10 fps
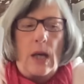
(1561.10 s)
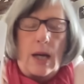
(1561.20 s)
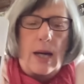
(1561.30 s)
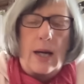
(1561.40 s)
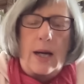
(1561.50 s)

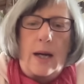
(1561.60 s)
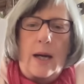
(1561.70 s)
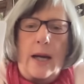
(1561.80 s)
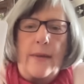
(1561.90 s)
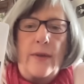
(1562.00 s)
uh,
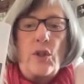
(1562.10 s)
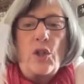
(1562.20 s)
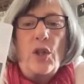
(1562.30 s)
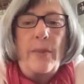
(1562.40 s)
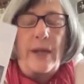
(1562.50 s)
and the
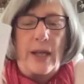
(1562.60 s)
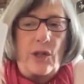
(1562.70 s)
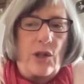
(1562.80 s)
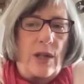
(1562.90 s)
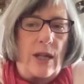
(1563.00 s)

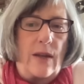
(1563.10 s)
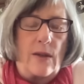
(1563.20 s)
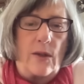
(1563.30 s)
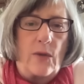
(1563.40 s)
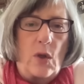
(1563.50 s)
determination here that
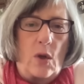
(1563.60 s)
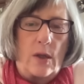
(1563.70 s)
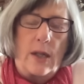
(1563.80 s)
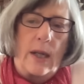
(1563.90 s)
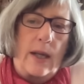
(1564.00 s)
you've
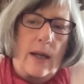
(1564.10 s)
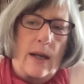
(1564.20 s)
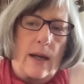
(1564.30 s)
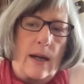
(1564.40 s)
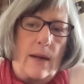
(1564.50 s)
got.
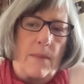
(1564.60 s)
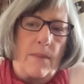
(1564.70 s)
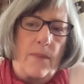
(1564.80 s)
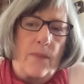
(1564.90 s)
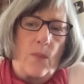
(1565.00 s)

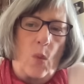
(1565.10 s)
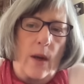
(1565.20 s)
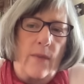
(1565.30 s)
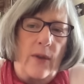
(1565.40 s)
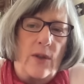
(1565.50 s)
Um,
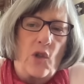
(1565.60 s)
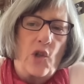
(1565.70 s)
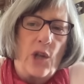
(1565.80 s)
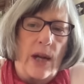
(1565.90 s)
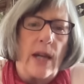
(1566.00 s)
whatever this
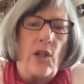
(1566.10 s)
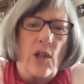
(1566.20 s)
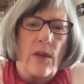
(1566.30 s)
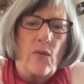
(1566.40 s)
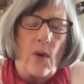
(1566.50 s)
change,
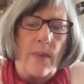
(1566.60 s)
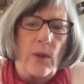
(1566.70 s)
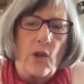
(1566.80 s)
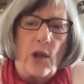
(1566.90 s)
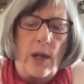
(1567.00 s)
this
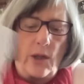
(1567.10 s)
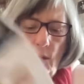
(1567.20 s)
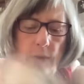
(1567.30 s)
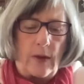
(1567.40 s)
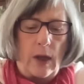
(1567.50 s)
rapid change
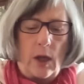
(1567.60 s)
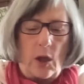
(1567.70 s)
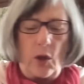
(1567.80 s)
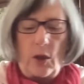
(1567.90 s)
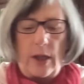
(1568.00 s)
is,
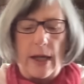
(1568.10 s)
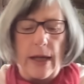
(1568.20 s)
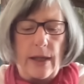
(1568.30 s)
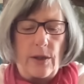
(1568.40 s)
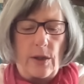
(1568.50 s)
you can
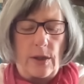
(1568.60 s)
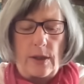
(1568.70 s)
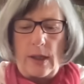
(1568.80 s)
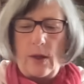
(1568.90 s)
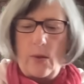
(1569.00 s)
handle it,
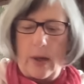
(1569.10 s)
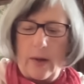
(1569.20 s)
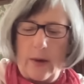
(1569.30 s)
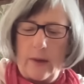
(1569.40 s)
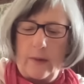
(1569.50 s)

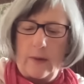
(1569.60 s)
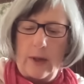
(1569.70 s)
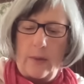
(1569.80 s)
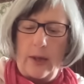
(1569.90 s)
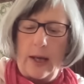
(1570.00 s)
Aquarius.
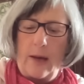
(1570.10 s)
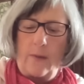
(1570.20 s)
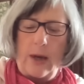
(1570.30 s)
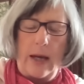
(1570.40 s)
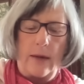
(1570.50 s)
Now we have
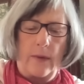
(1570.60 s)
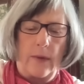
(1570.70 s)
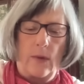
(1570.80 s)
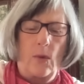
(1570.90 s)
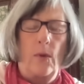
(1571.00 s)
Eight of
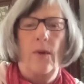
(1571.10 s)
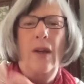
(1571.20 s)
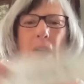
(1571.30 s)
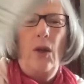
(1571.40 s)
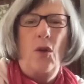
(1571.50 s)
Swords.
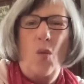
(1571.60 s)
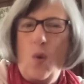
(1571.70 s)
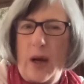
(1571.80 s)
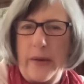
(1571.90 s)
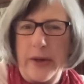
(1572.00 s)
You're
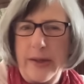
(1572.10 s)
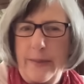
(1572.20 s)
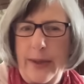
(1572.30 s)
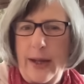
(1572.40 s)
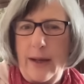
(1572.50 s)
worried
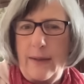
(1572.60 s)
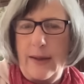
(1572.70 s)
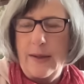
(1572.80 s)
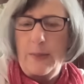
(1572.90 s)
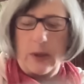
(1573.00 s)
about
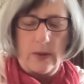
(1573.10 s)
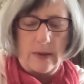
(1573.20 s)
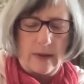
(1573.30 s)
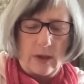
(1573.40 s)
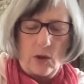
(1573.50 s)
this because
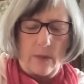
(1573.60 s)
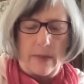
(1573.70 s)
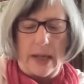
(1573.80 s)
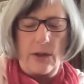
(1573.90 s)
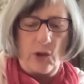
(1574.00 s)
it's such a
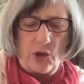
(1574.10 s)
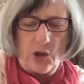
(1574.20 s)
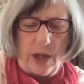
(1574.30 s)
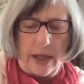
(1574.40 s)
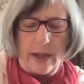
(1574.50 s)
major
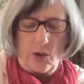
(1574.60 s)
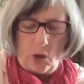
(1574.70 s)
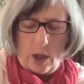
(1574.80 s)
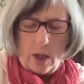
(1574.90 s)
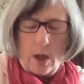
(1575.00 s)
change.
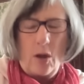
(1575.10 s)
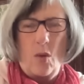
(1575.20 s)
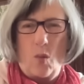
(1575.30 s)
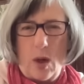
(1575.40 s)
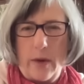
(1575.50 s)
You're
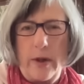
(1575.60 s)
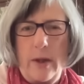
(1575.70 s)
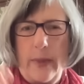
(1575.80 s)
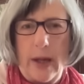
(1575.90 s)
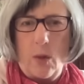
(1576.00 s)
worried
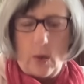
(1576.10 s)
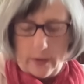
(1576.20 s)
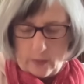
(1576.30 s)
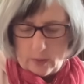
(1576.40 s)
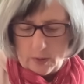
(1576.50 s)
about
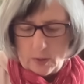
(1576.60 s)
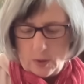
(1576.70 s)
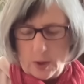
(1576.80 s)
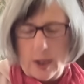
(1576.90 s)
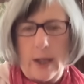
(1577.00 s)
whether or
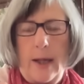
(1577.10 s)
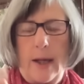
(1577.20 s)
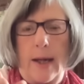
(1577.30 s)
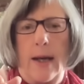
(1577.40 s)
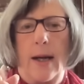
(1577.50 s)
not
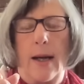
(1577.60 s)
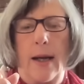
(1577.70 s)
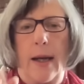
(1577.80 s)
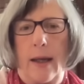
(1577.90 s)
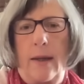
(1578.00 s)
uh,
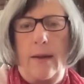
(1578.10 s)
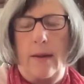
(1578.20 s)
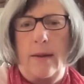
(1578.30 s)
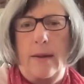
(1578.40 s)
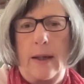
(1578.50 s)
it
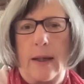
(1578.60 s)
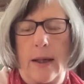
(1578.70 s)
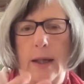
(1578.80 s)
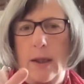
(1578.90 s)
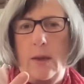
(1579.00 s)
uh,
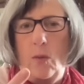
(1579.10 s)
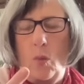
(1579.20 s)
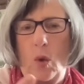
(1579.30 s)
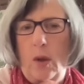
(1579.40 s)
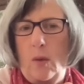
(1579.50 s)
it
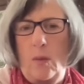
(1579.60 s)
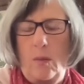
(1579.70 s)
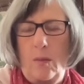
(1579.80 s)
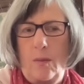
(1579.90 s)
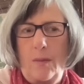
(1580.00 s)
will
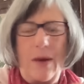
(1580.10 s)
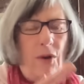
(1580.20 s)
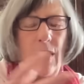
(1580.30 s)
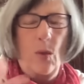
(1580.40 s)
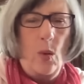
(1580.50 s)

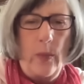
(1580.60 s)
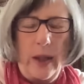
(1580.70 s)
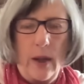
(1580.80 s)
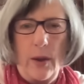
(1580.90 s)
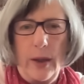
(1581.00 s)
everything will
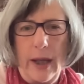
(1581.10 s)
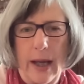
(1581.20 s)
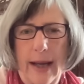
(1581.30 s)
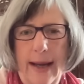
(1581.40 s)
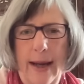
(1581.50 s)
be
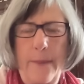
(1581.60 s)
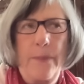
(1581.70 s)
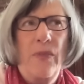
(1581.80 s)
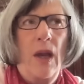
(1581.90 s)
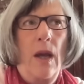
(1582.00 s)
okay,
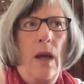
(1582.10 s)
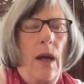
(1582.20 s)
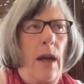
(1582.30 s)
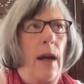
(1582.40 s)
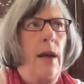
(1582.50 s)

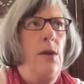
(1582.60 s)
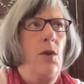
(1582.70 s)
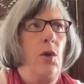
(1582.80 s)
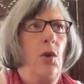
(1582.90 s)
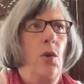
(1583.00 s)

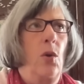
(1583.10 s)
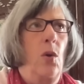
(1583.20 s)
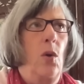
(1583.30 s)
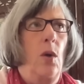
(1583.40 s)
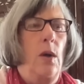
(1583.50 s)
and
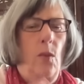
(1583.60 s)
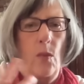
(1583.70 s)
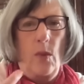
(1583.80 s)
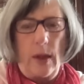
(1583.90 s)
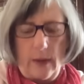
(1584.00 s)
you're
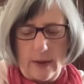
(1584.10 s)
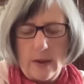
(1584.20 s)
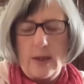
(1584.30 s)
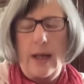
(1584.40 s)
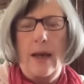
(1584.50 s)
in
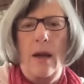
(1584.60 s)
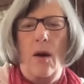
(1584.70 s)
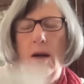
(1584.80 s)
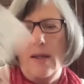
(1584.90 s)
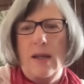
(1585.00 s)
this deck
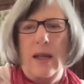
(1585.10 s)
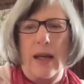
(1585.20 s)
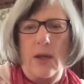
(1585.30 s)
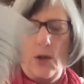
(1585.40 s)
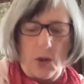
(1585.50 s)

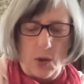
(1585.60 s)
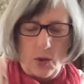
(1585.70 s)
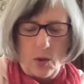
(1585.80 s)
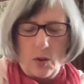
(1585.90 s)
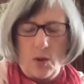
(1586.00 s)
isolation. You're
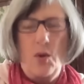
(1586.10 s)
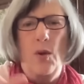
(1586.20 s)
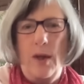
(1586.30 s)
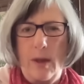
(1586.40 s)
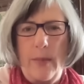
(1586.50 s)
not
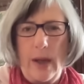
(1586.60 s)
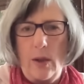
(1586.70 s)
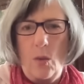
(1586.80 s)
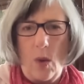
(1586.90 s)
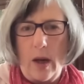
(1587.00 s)
talking about
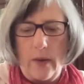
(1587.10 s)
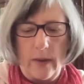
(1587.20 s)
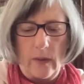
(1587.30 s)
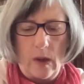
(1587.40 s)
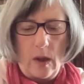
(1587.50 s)
your
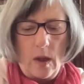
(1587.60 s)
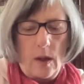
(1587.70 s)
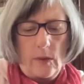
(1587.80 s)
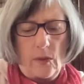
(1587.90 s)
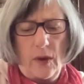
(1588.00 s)
worries.
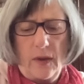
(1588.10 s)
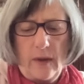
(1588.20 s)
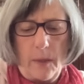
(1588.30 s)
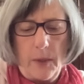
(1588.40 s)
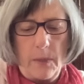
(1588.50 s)
So if there's
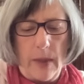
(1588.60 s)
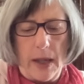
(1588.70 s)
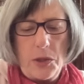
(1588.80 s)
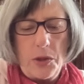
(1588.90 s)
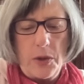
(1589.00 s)
something
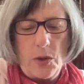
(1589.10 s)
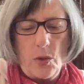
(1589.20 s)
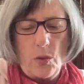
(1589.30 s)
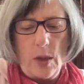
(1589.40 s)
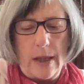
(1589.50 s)
major that
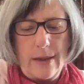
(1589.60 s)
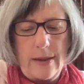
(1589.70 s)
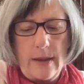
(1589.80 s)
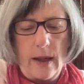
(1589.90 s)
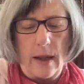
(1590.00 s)
you're
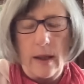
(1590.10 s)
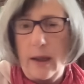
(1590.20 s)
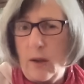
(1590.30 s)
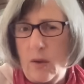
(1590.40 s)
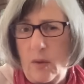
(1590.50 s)
undertaking,
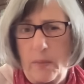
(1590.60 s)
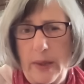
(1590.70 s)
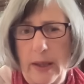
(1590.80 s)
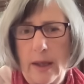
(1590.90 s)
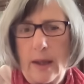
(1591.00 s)
it could be